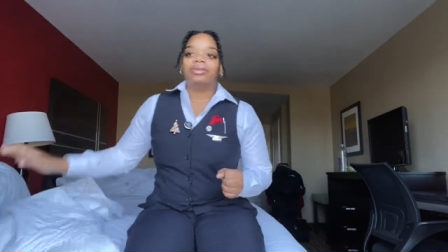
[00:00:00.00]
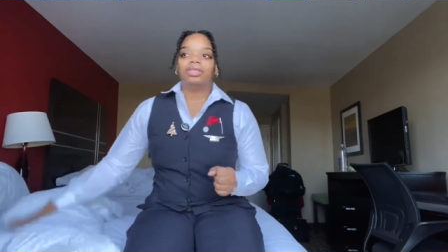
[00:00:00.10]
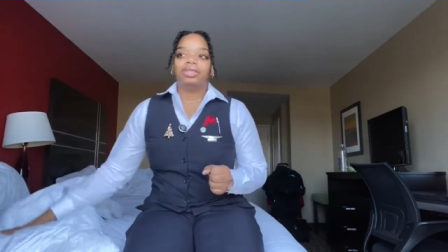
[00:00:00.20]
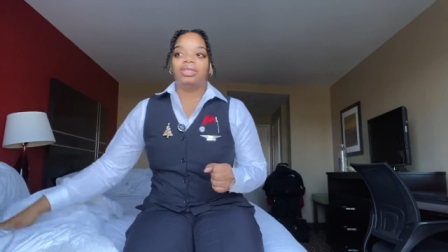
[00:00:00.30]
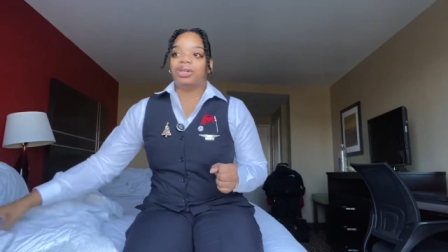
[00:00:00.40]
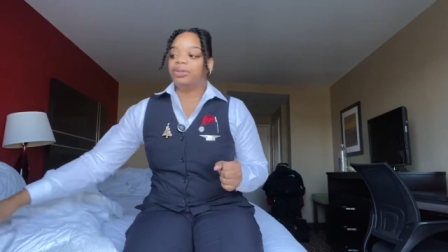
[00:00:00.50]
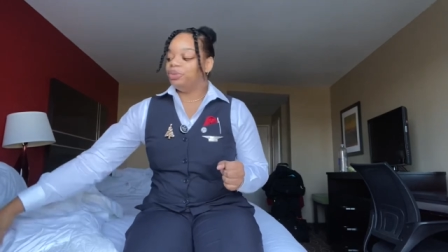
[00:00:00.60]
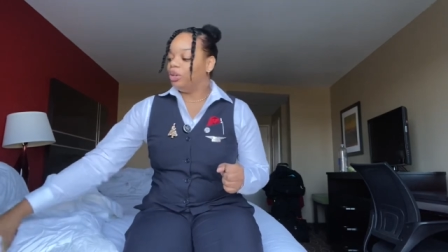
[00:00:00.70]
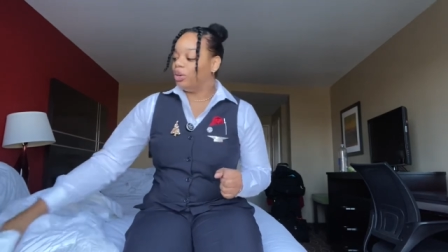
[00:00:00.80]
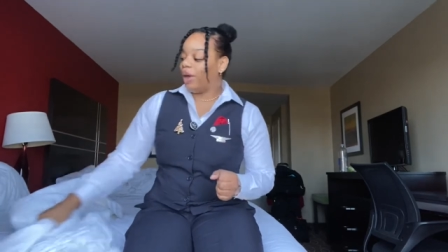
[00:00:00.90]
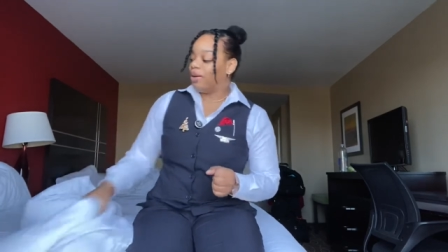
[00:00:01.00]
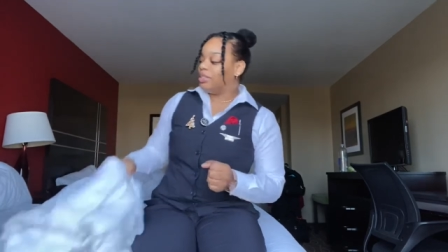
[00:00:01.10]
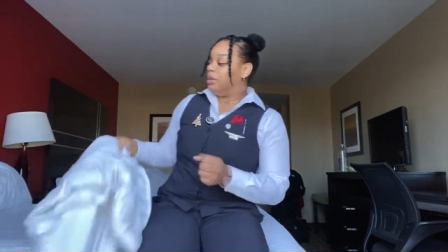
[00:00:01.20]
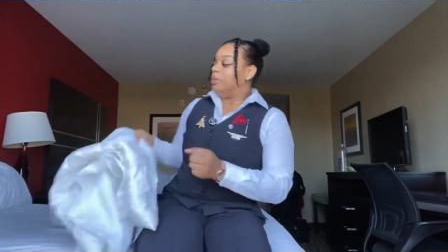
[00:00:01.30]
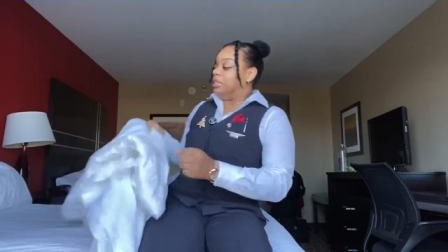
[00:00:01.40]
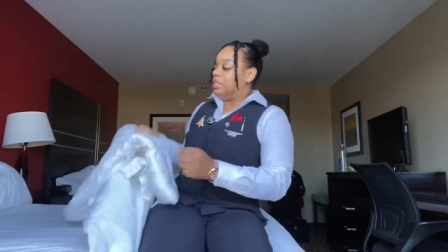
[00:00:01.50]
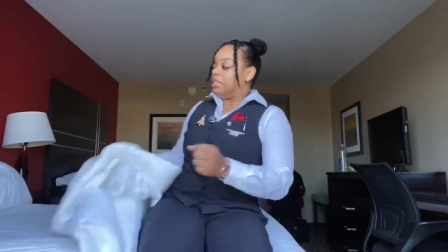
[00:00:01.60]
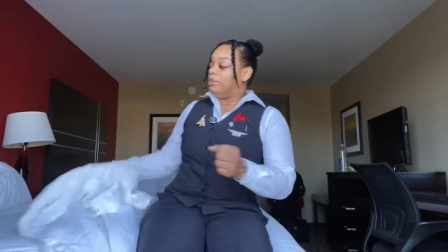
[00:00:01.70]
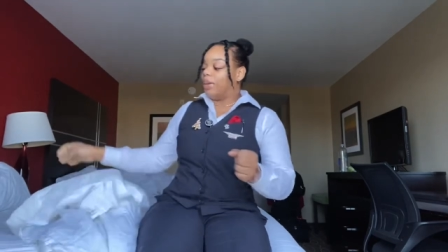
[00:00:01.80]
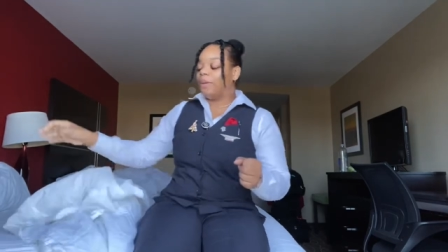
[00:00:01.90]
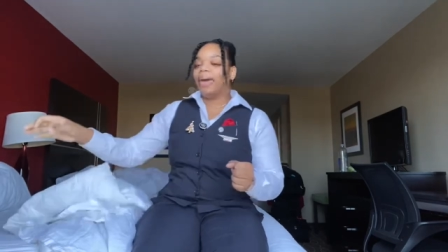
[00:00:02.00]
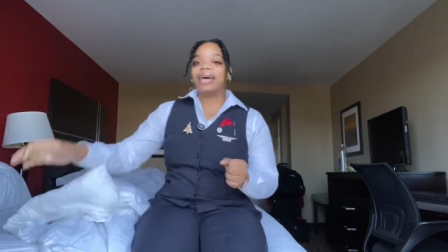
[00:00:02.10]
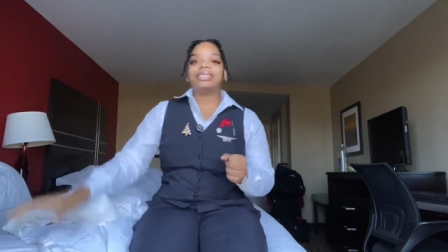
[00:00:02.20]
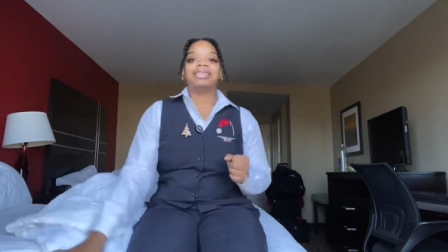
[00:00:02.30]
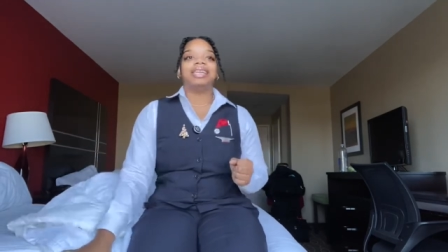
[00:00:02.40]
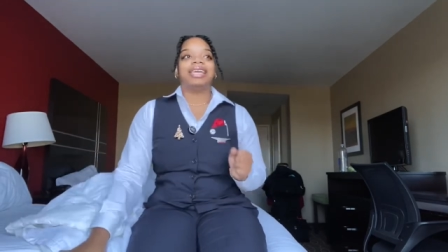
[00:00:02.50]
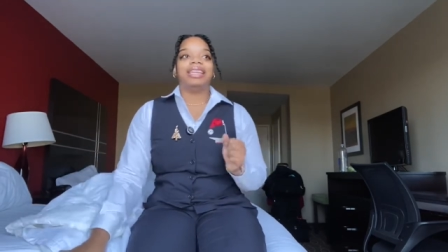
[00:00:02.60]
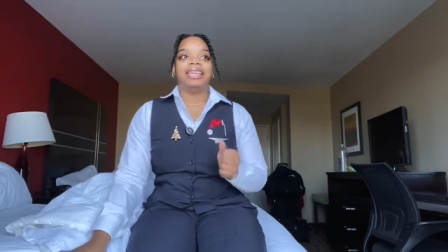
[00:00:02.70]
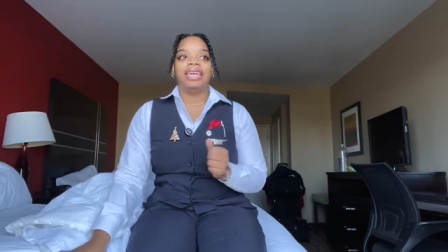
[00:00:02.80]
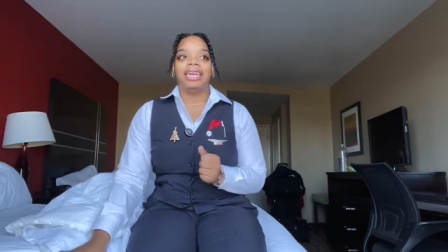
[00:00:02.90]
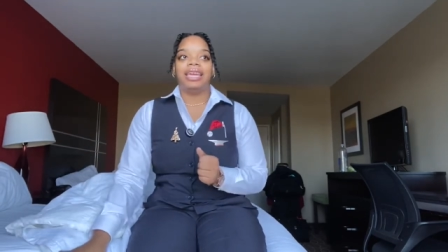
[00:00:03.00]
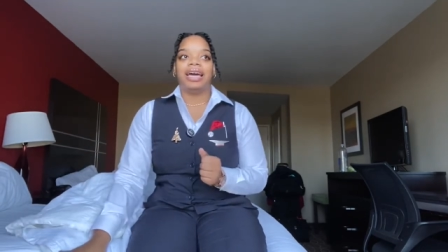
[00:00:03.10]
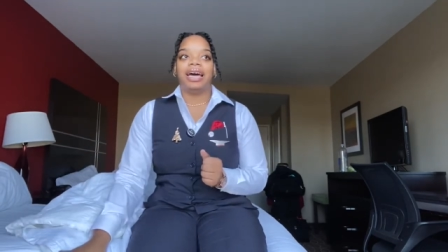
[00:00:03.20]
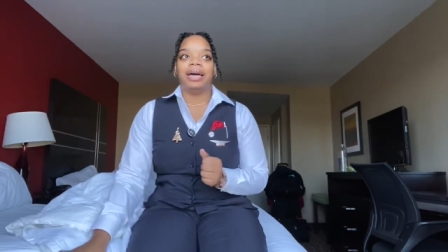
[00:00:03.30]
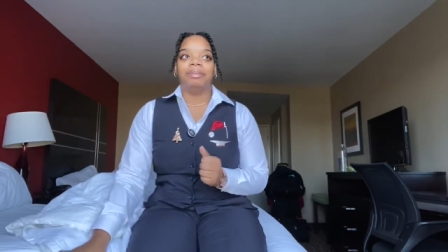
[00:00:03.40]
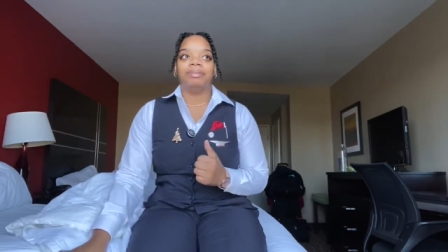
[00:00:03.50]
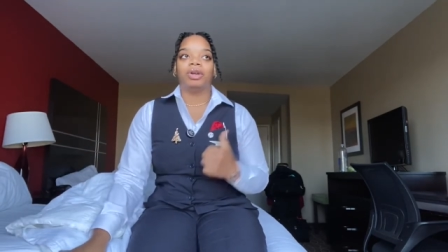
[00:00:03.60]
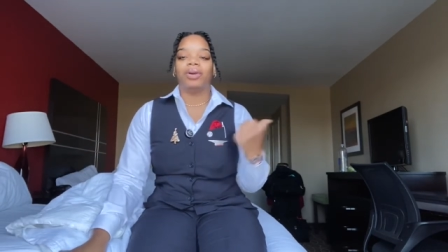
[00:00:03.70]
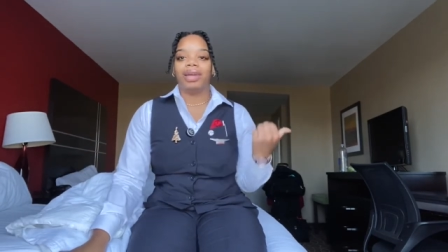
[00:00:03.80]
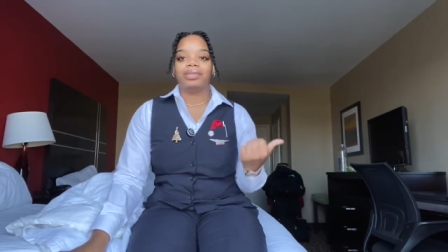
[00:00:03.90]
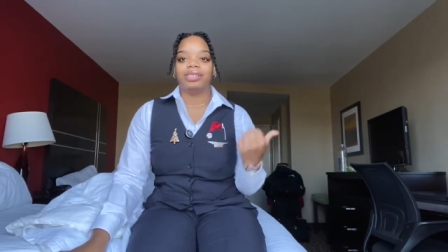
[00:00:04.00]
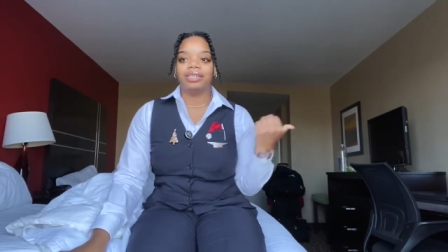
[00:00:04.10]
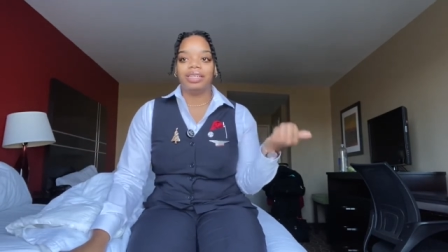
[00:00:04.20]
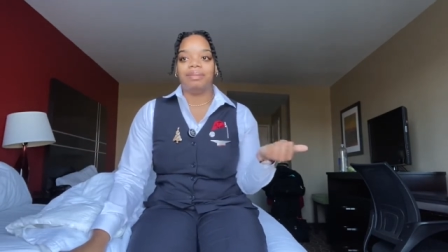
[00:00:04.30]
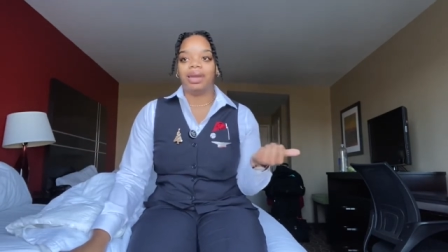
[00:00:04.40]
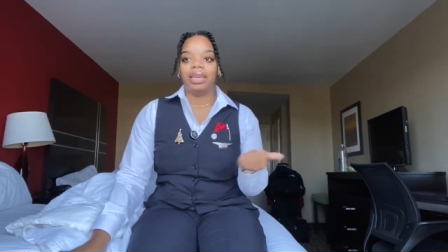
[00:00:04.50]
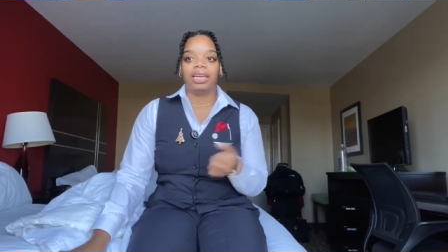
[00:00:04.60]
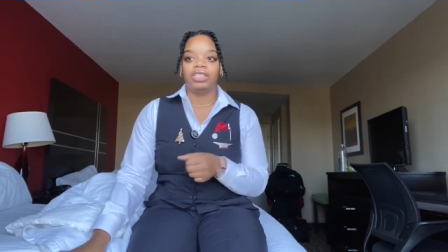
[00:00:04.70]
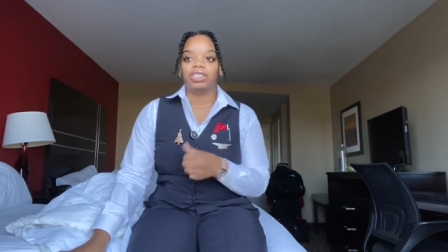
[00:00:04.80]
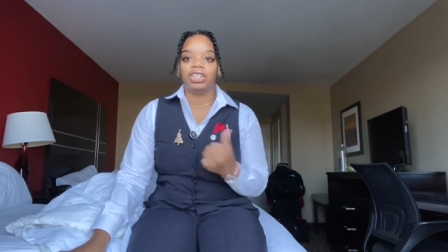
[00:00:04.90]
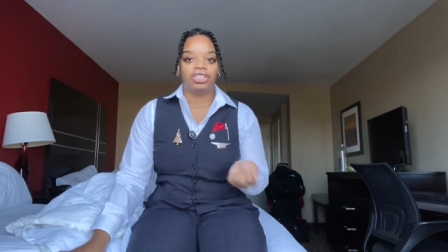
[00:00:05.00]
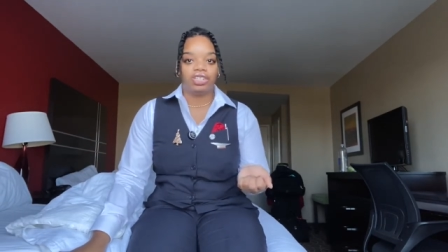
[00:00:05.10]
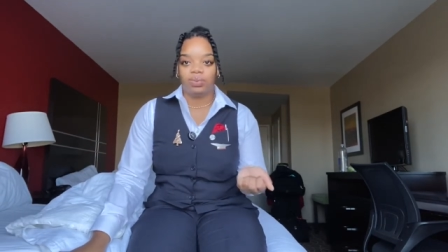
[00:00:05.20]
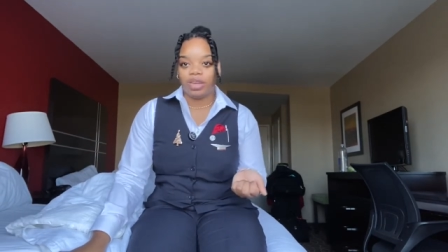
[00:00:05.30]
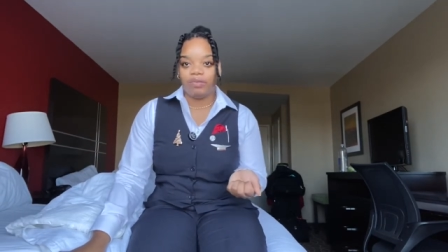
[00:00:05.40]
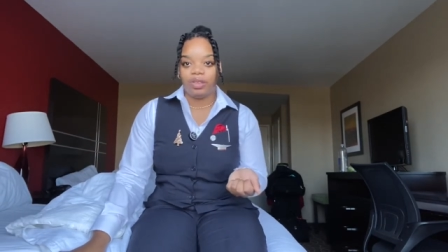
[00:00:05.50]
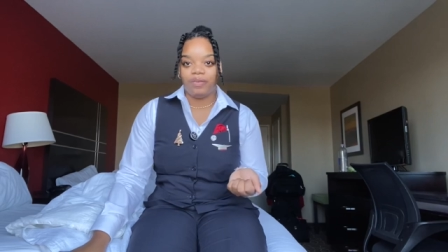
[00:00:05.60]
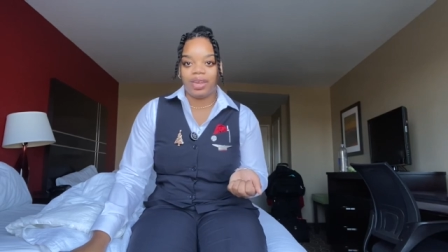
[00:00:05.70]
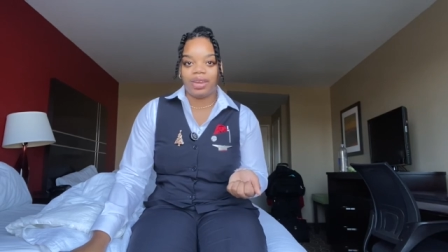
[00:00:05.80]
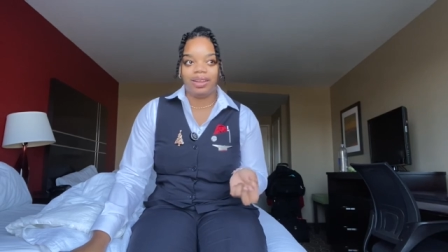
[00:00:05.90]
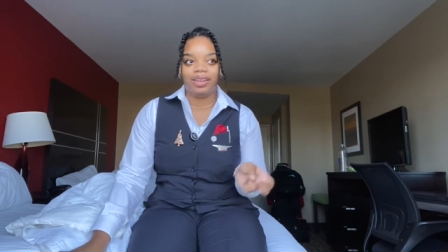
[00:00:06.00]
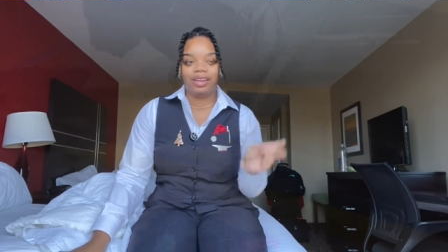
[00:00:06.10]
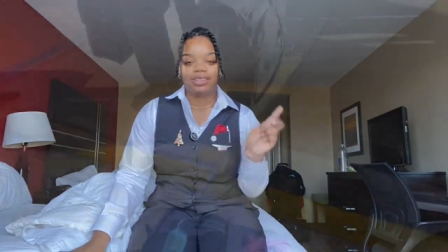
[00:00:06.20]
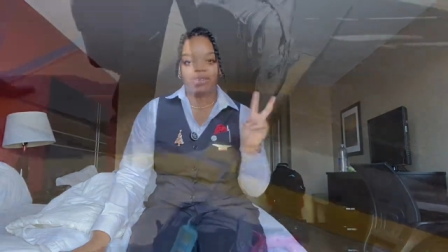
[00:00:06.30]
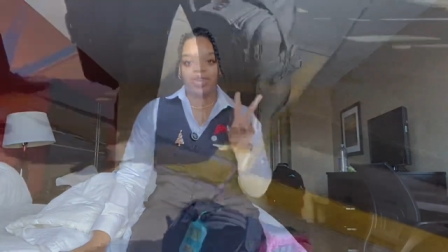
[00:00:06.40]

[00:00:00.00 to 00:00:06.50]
just so you know housekeeping doesn't bypass it and then um, go downstairs eat my lunch and just wait for the van down there so,